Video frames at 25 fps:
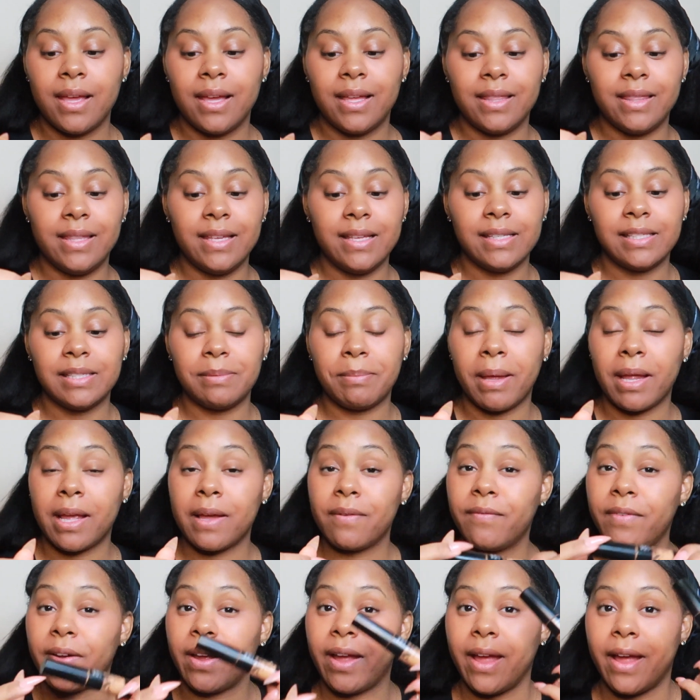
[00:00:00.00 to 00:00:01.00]
this
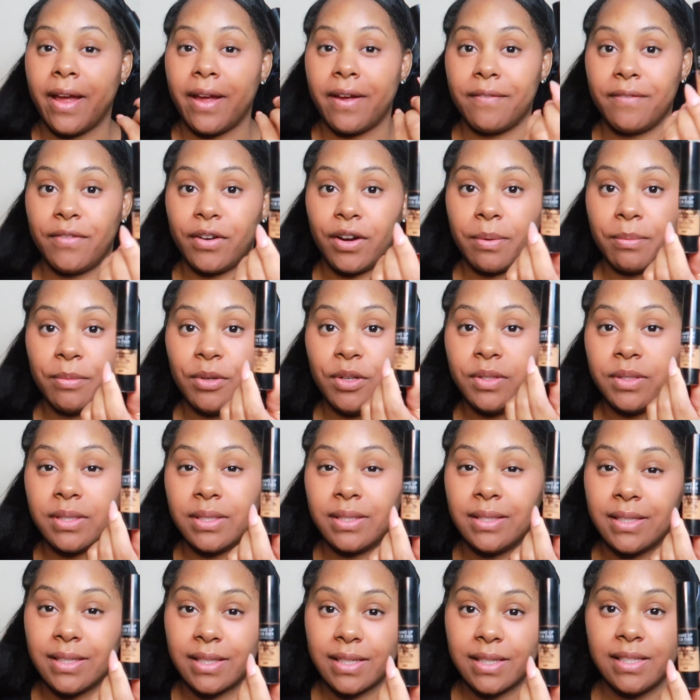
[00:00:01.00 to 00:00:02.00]
Makeup Forever. I'm
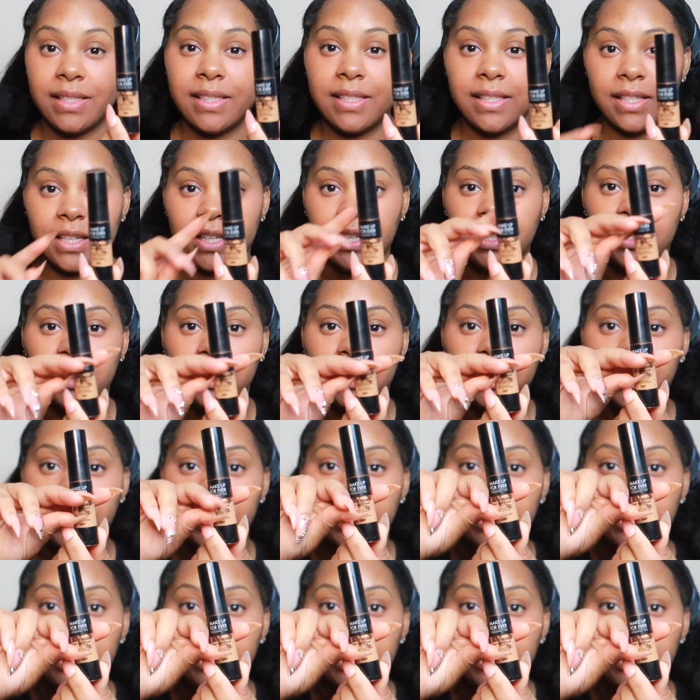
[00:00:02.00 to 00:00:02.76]
using this concealer,